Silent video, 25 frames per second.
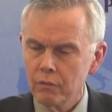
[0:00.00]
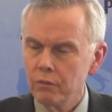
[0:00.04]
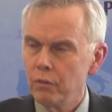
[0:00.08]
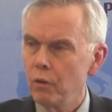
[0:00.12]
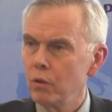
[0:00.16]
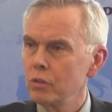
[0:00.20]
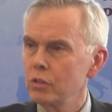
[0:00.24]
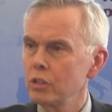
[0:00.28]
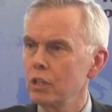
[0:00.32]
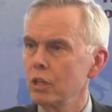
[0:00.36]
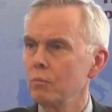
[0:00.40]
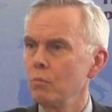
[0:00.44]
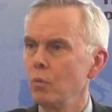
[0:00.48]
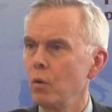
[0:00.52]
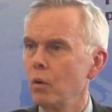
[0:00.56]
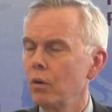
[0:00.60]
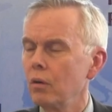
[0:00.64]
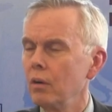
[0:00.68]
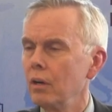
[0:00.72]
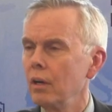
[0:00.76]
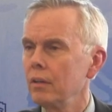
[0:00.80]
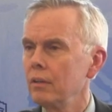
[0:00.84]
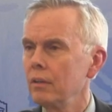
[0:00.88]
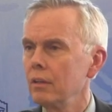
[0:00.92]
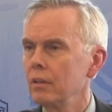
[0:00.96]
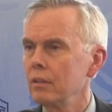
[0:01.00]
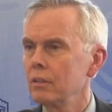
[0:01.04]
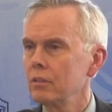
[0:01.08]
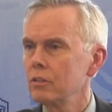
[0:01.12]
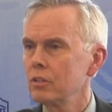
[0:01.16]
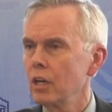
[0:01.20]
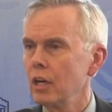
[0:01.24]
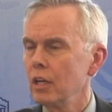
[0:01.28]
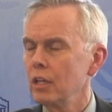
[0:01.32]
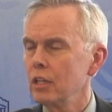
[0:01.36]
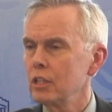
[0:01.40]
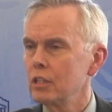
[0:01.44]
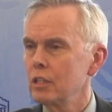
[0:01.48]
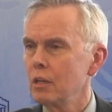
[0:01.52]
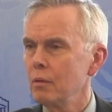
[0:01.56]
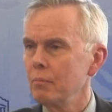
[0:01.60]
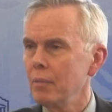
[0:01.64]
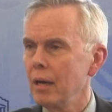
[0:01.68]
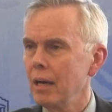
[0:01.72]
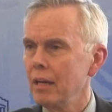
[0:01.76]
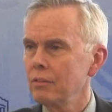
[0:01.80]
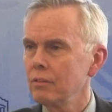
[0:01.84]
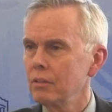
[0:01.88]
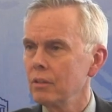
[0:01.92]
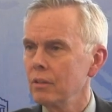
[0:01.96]
focusing more on the Chinese
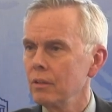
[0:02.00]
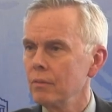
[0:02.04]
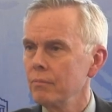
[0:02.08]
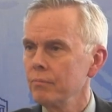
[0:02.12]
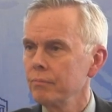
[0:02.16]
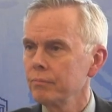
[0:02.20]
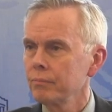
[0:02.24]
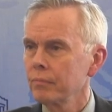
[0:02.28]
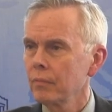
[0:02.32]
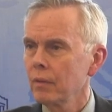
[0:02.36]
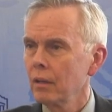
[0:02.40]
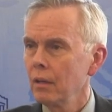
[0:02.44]
ambassador.